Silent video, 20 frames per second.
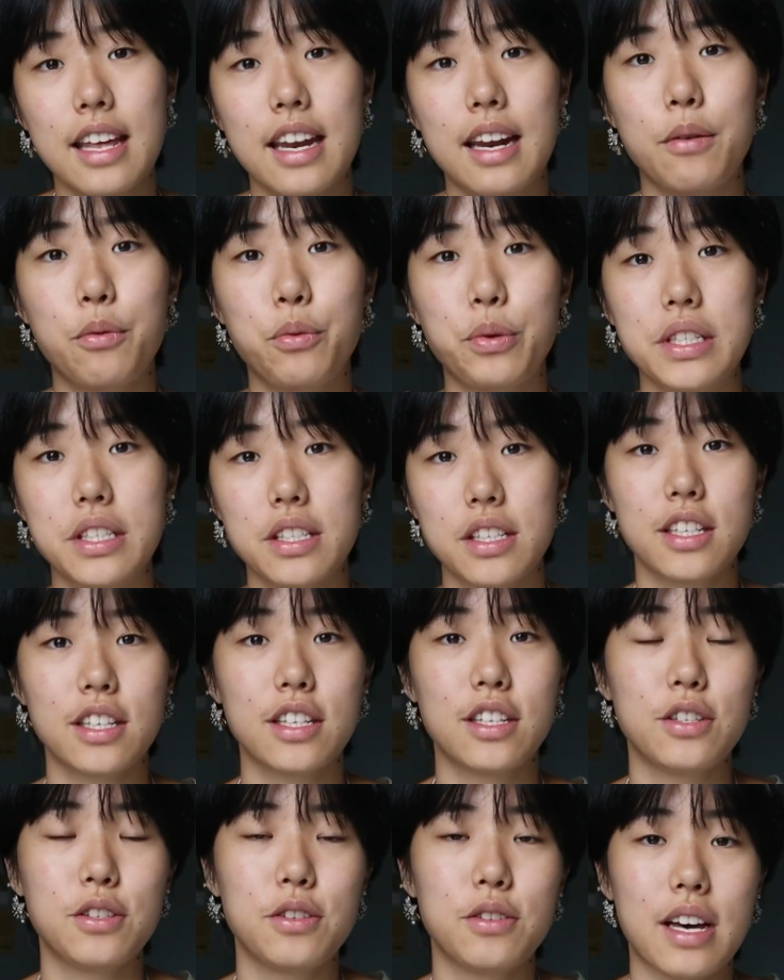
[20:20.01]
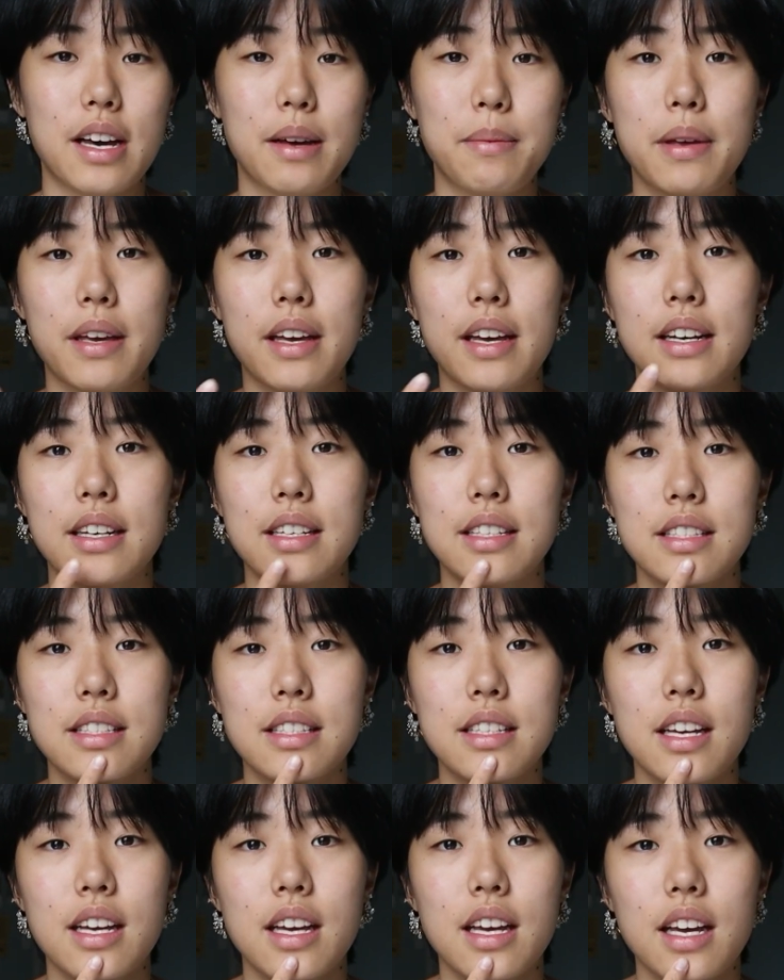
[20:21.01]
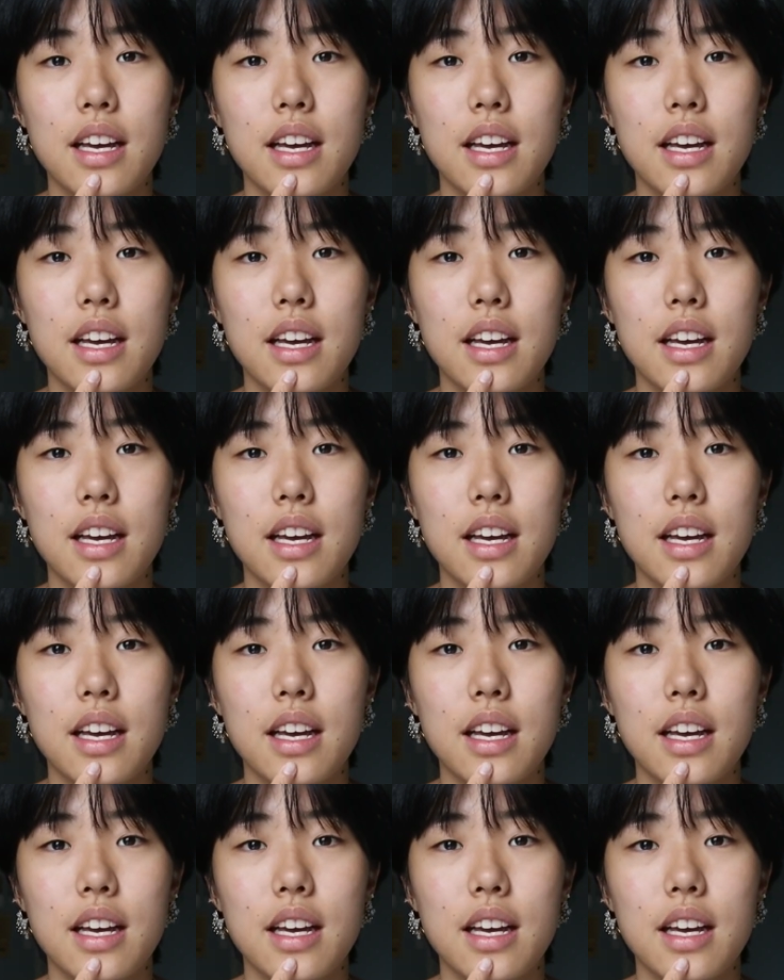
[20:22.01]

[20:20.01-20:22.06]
that I wasn't gonna do that because